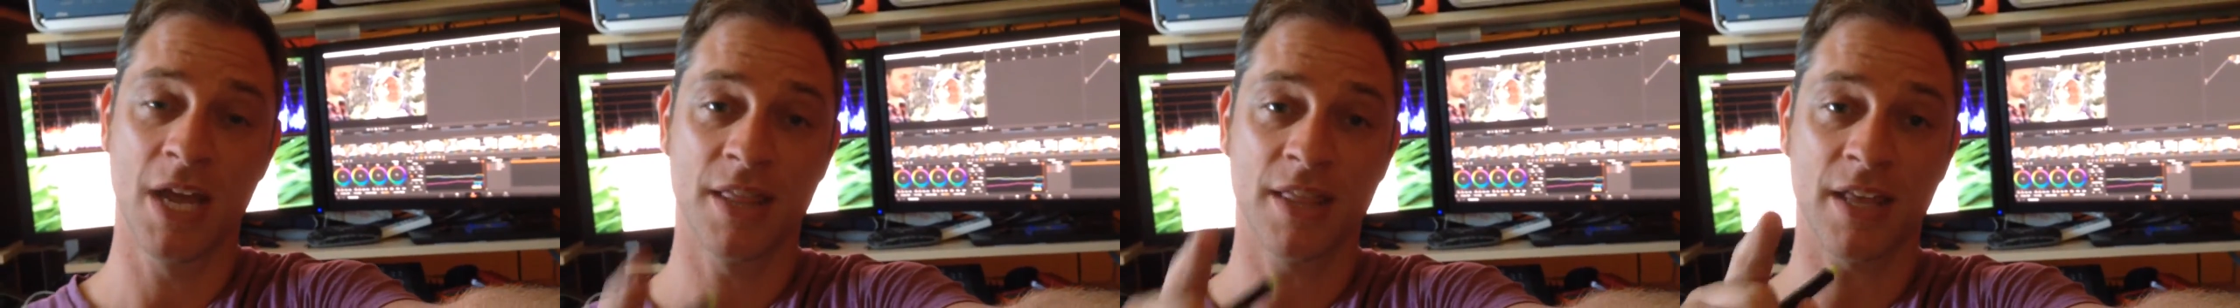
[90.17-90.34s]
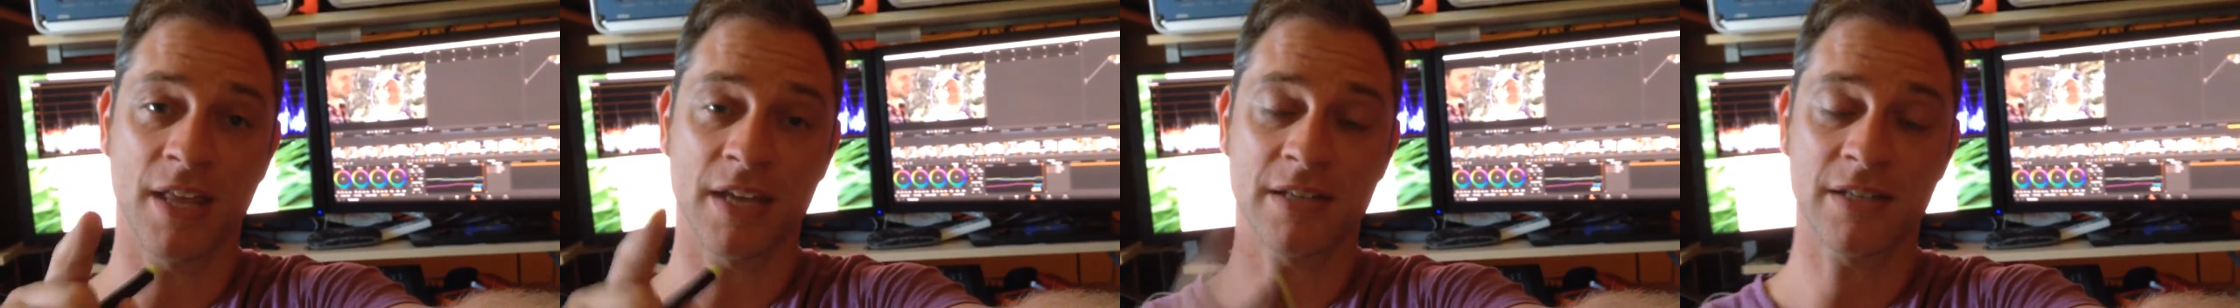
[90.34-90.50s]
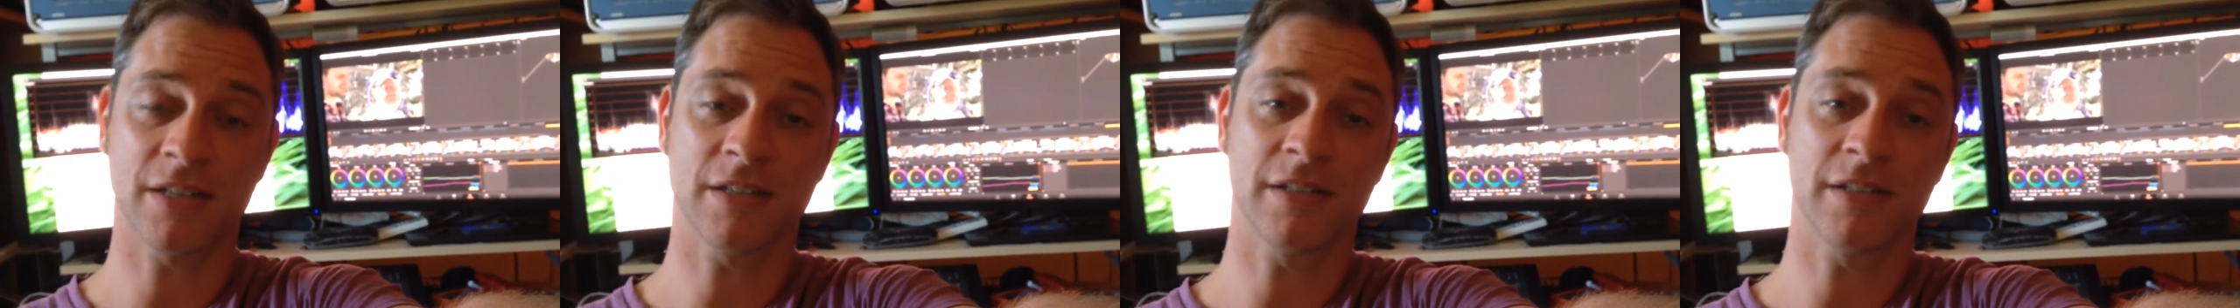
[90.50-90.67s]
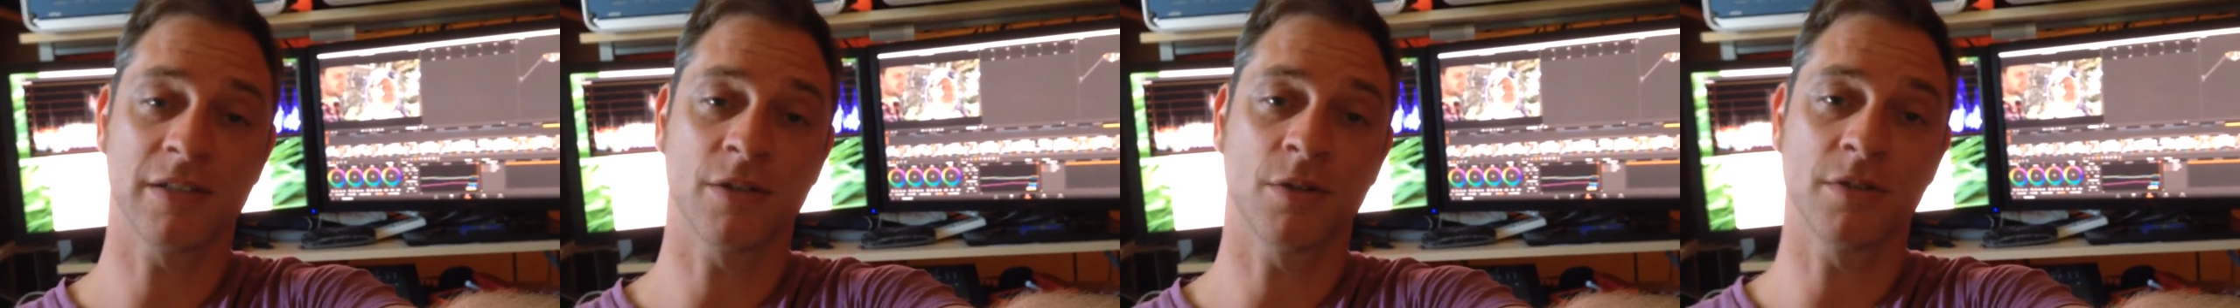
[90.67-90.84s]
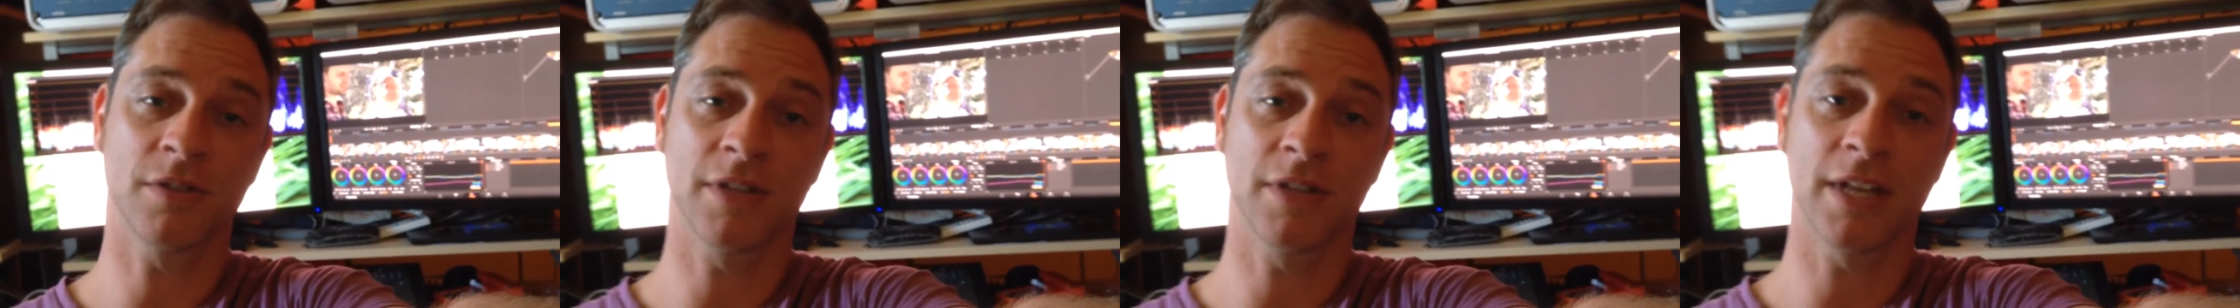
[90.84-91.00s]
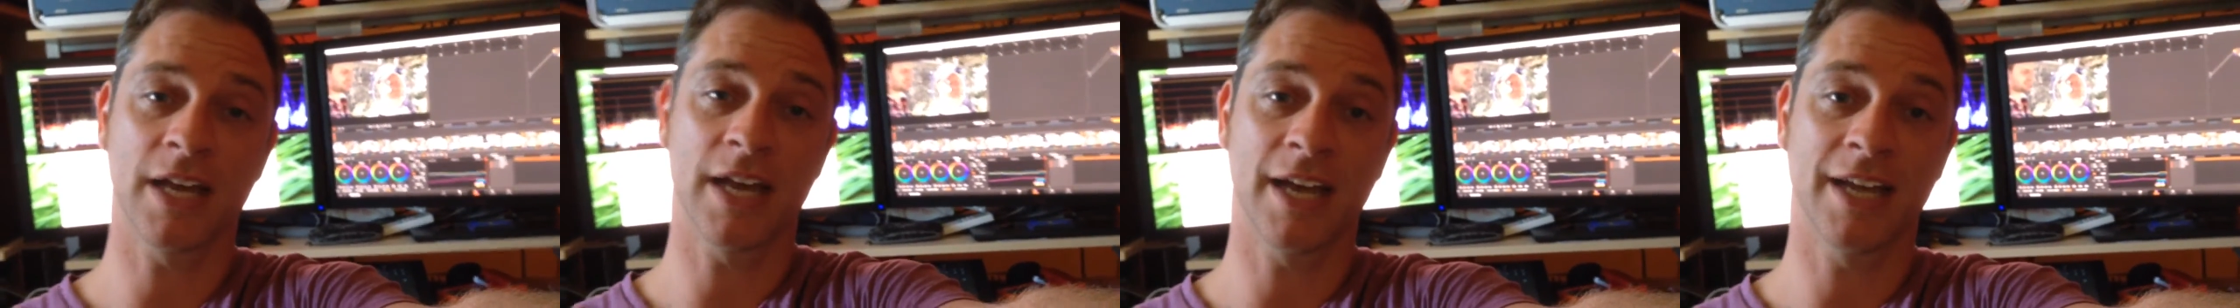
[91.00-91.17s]
That's just a
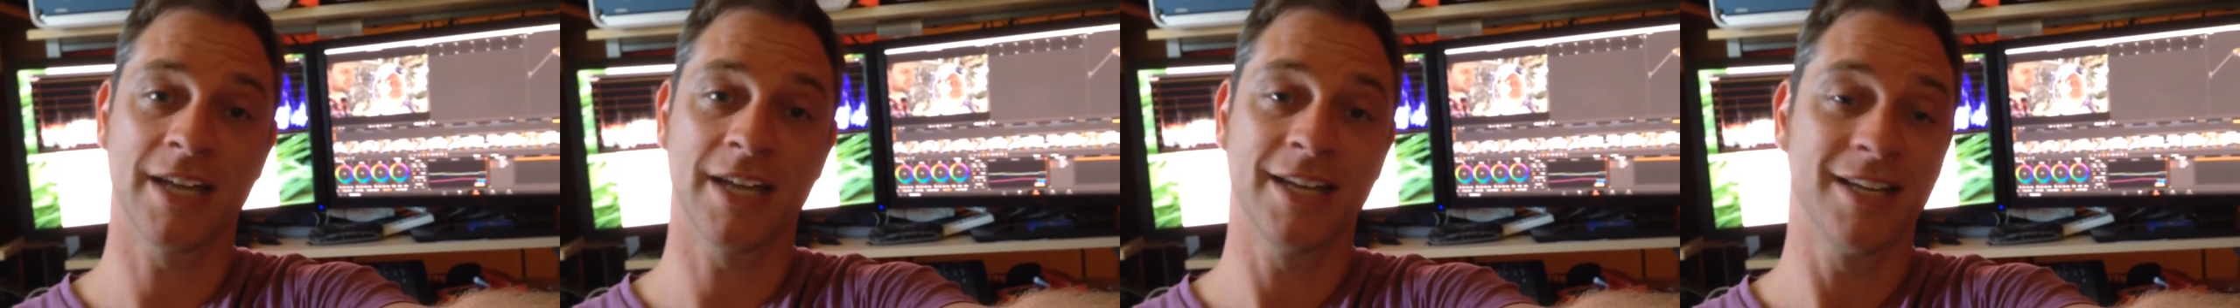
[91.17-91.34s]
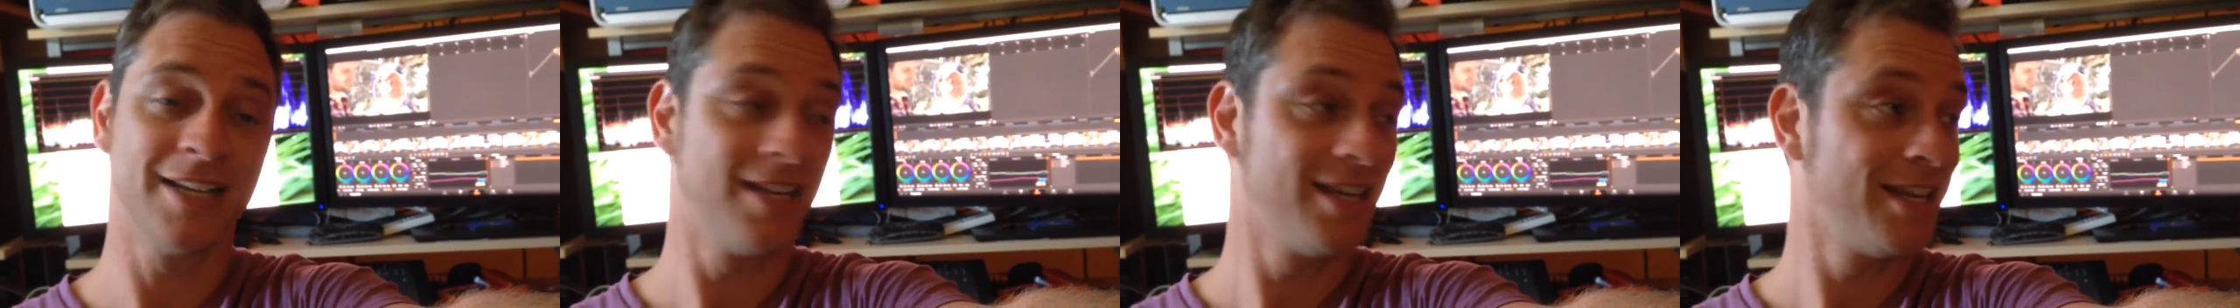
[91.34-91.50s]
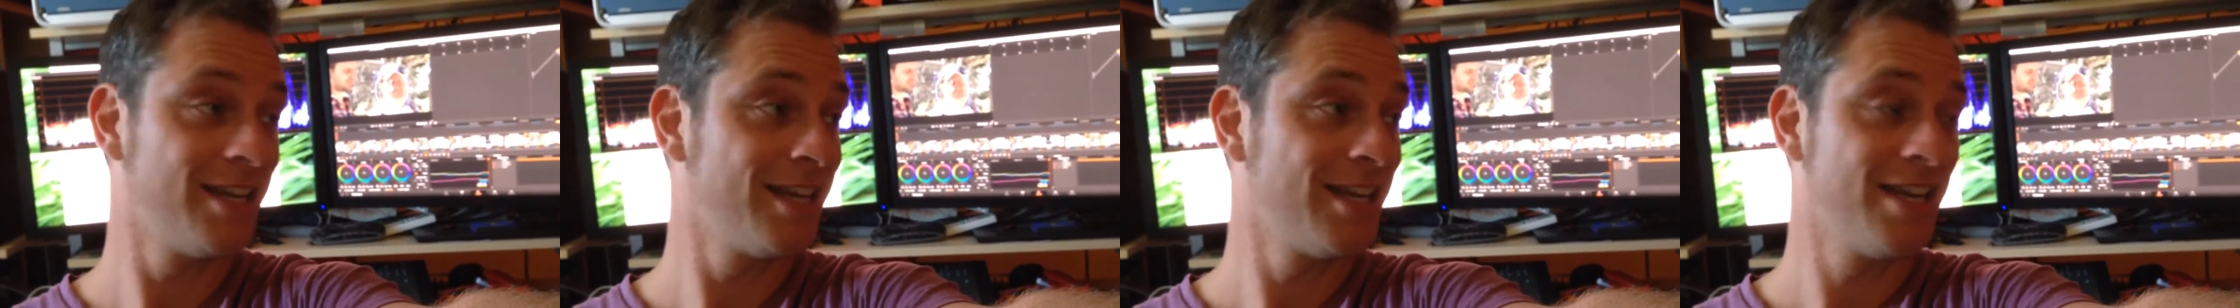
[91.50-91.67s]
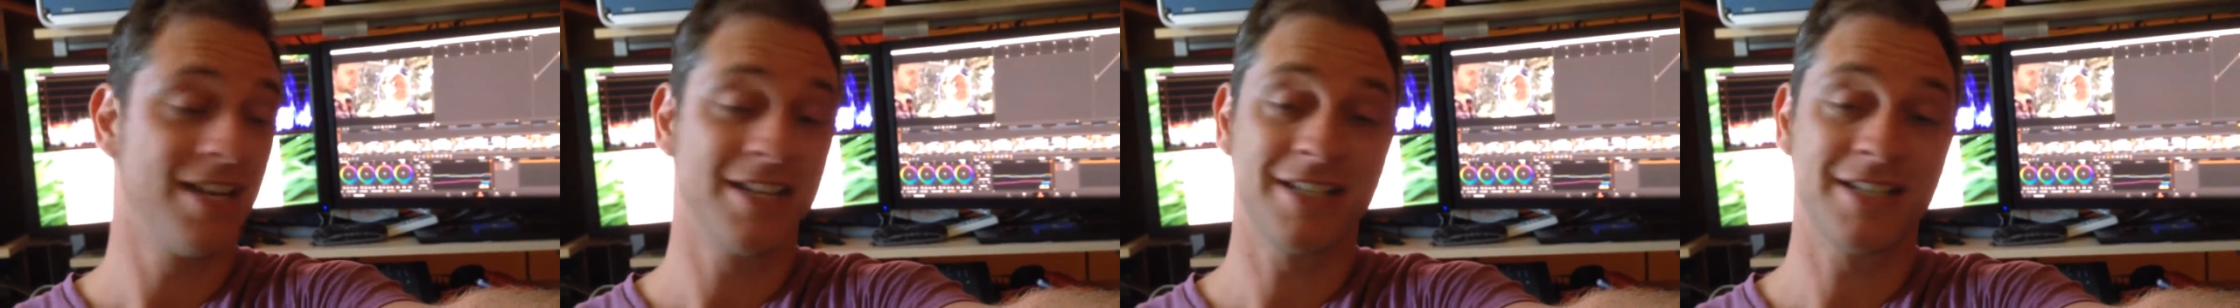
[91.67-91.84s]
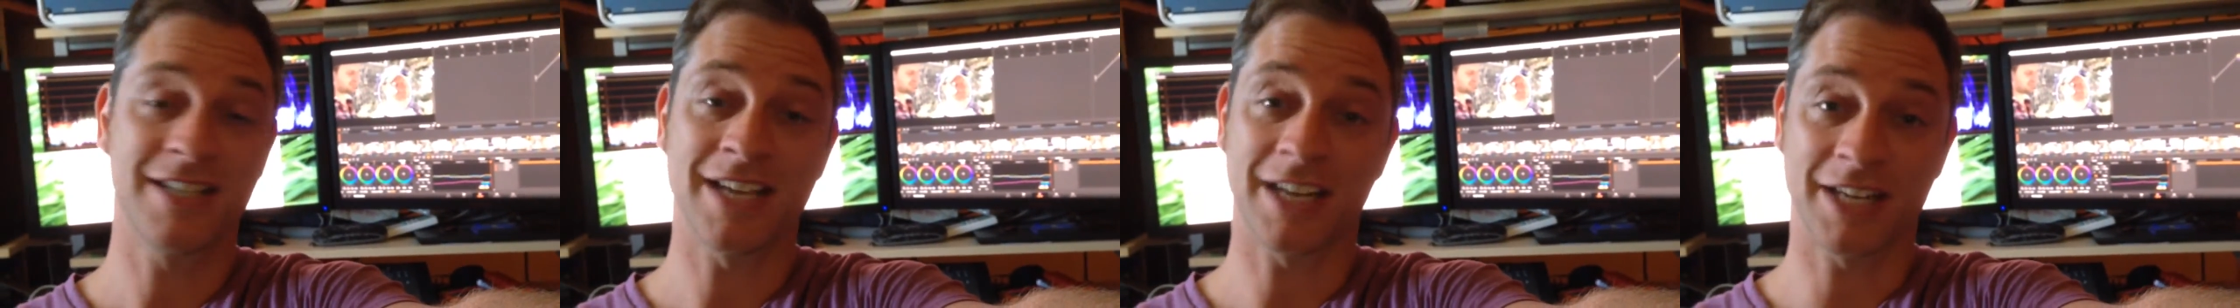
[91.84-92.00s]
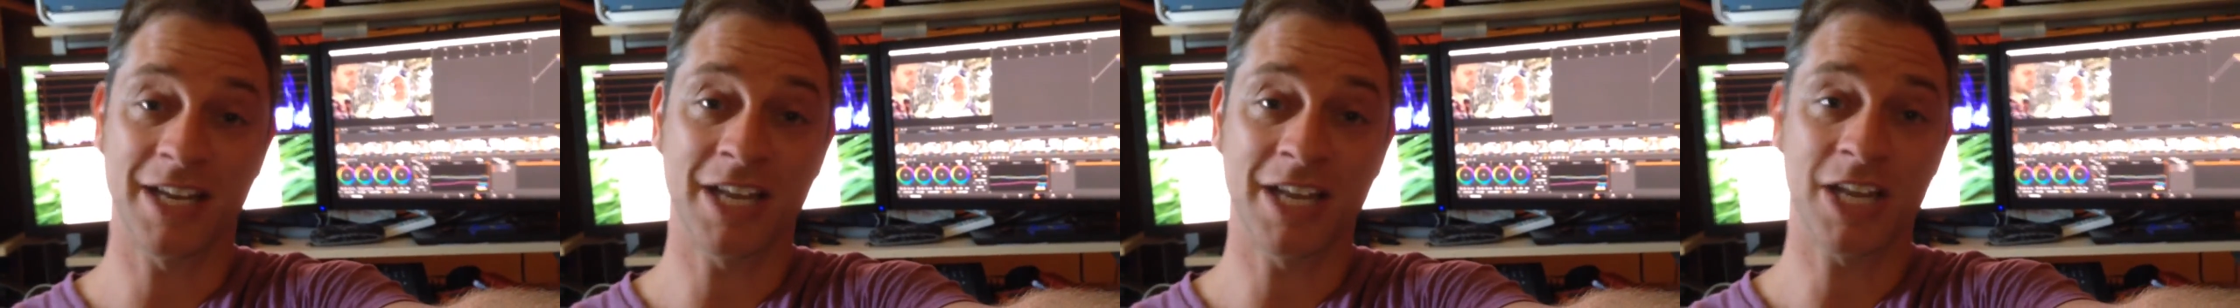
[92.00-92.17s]
little uh,
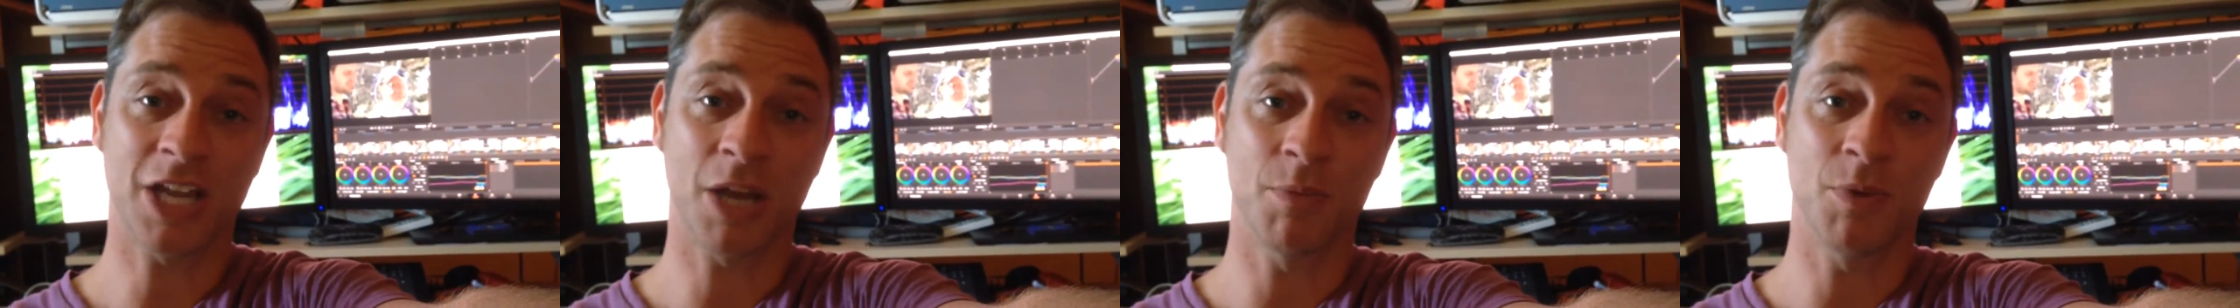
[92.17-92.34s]
technique